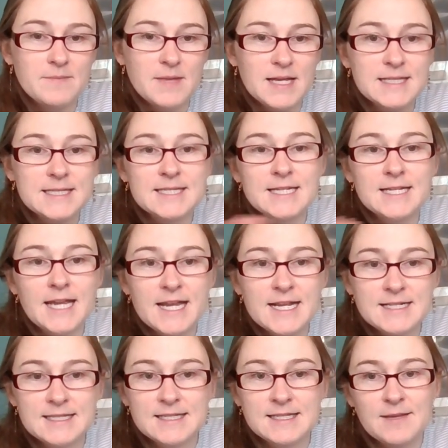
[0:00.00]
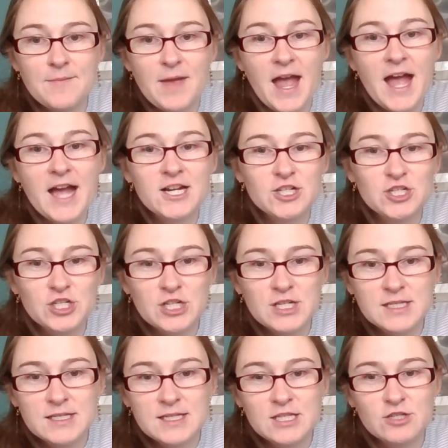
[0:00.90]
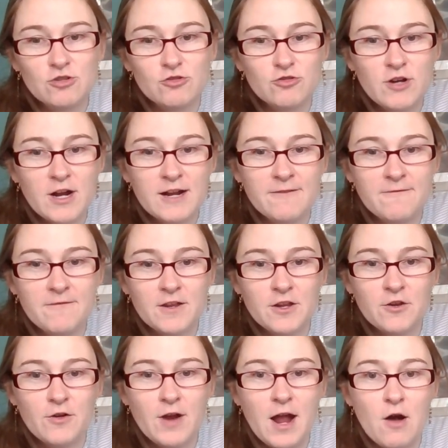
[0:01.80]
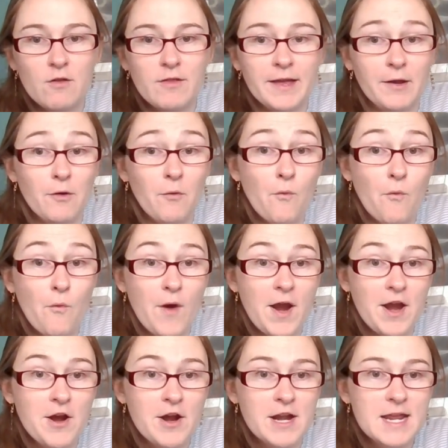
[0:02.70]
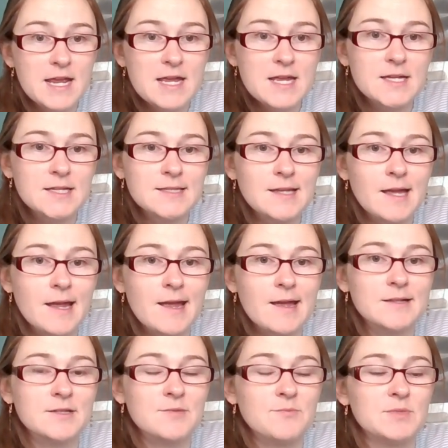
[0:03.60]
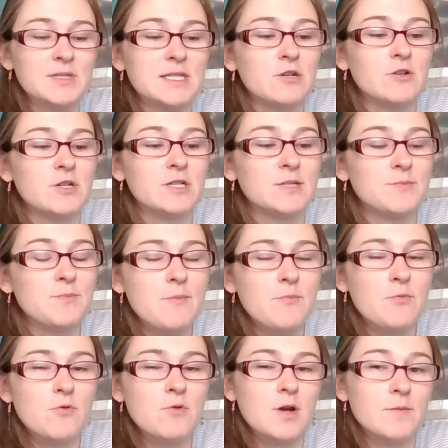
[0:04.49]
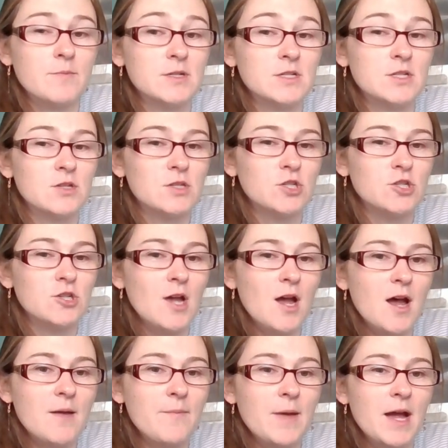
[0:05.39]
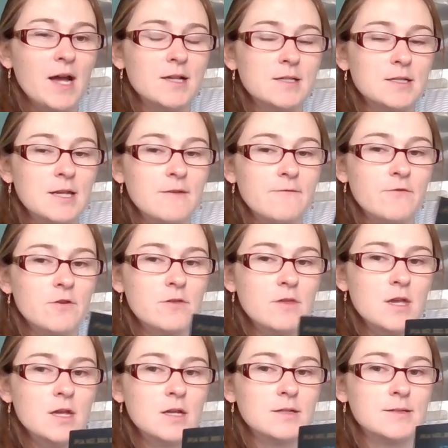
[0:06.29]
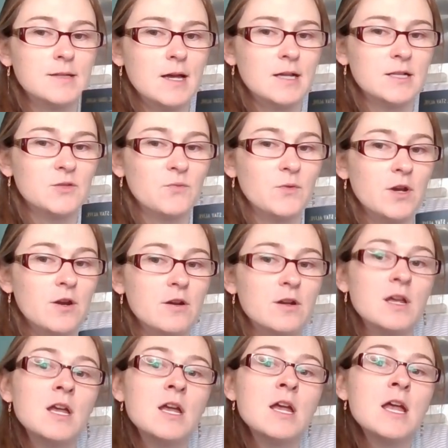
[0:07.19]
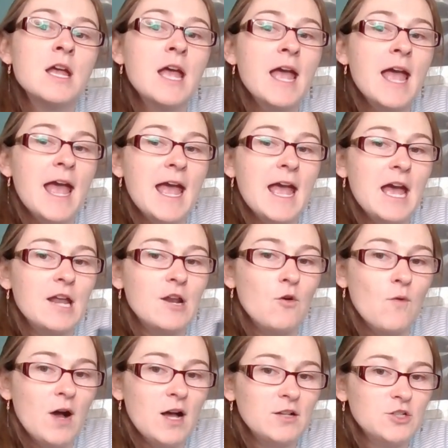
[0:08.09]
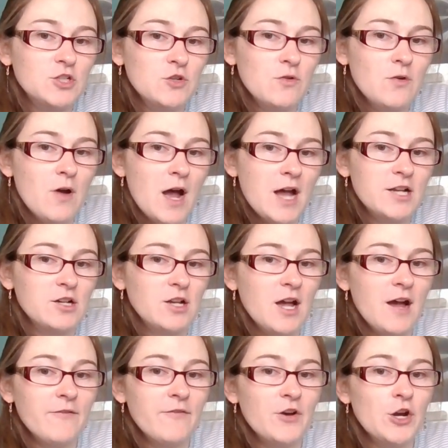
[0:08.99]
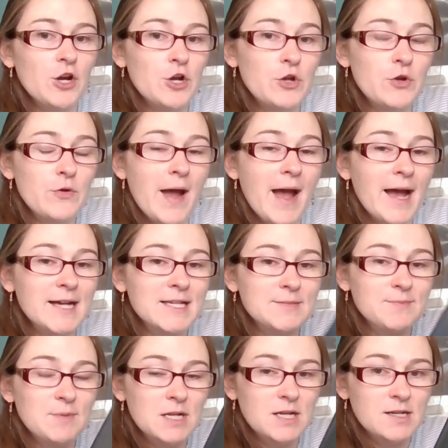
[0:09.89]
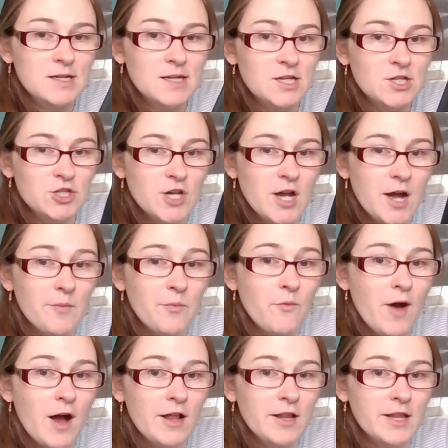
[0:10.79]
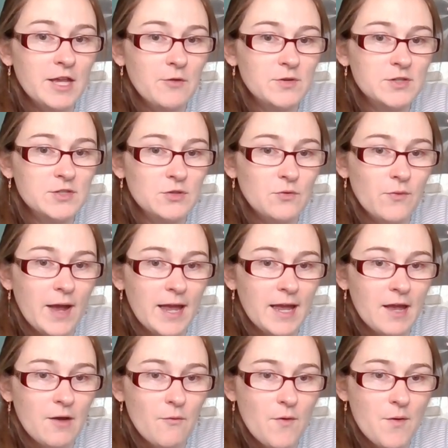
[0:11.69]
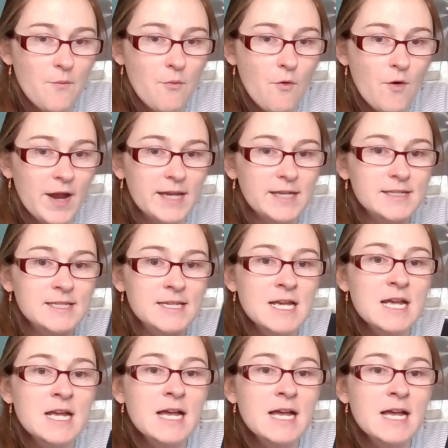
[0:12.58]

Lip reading: instigates some actions because they're trying to figure out like where it is, and some mysterious people come into the shop asking for things. That's weird. And while to uncover who has been in his shop while he was away at one point,